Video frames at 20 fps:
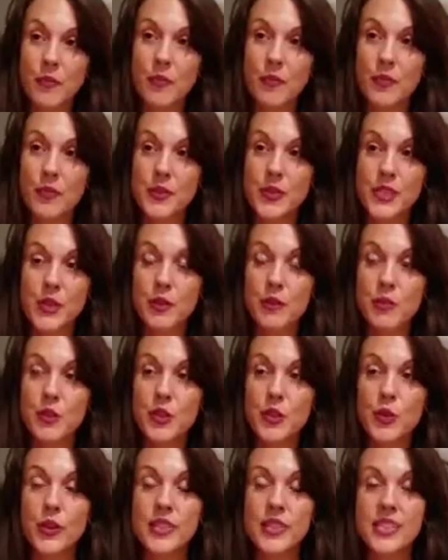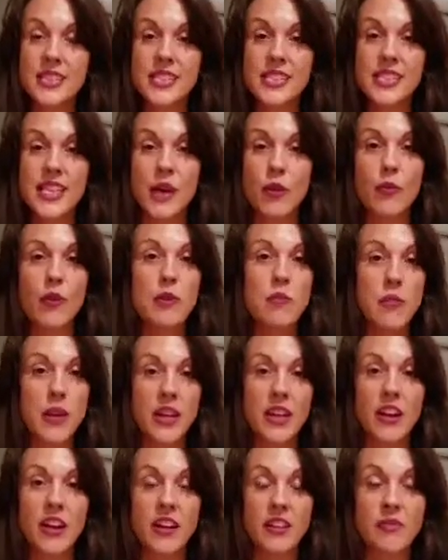some choices that we may
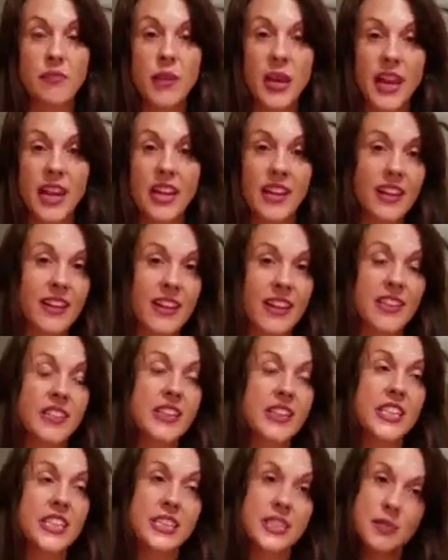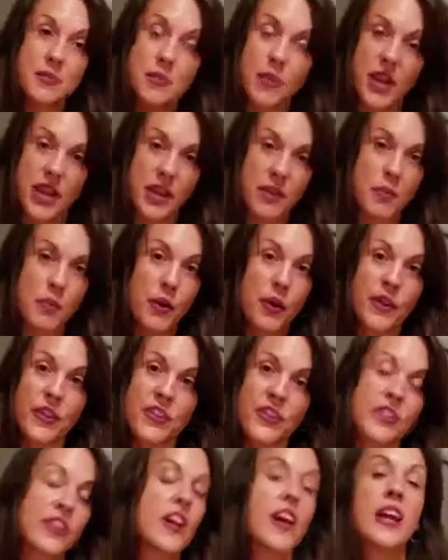not have made. At least my partner
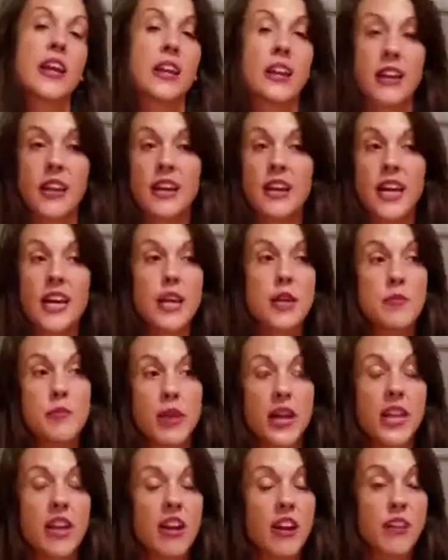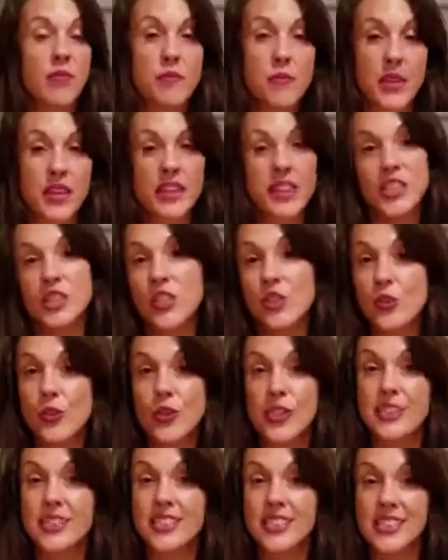and I may not have made these
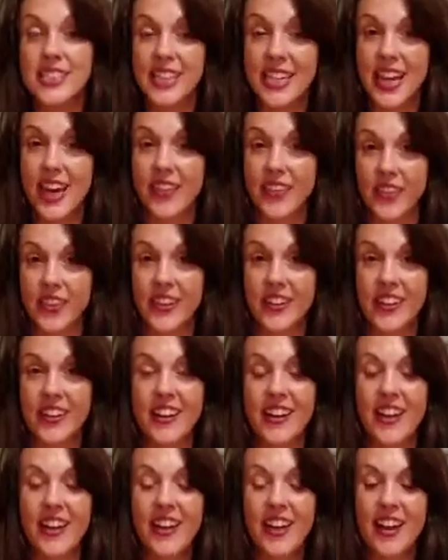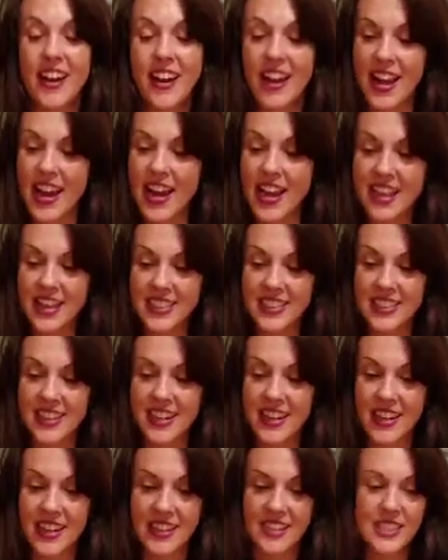choices together. And
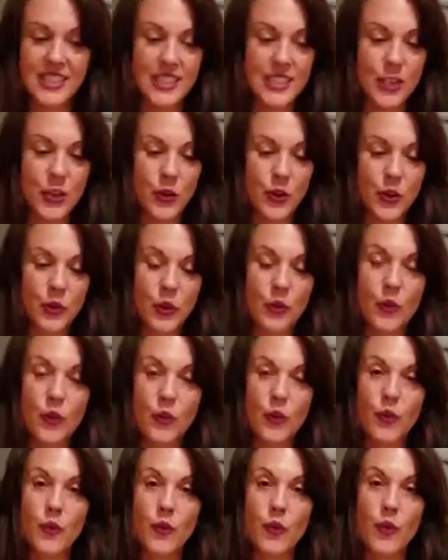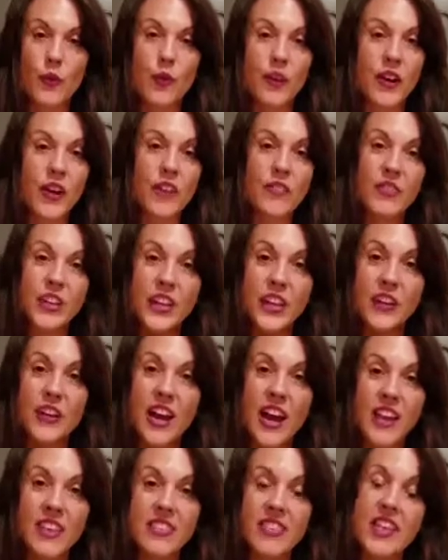so wherever you're
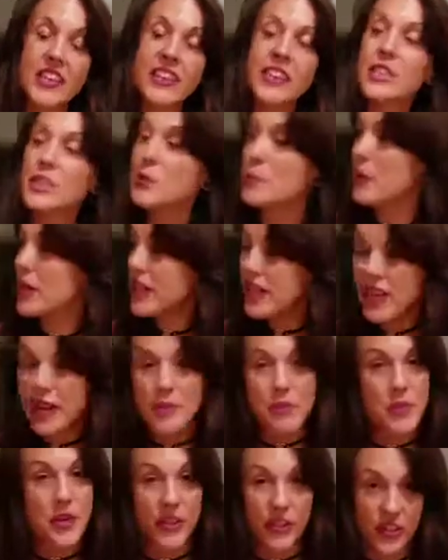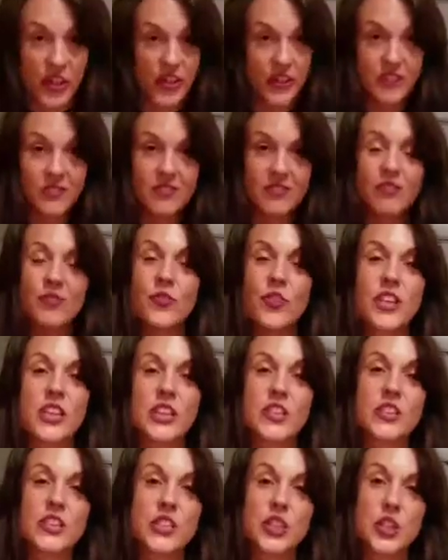at, let this be a mirror for your
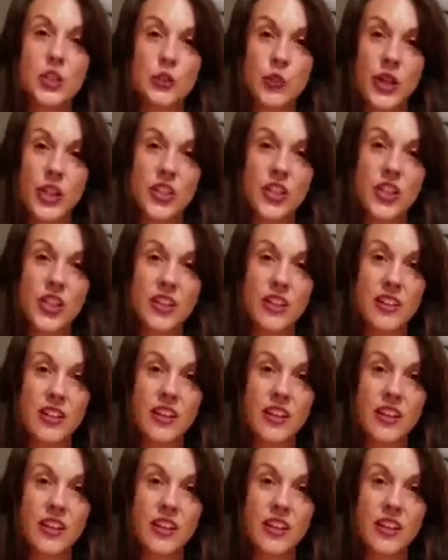situation.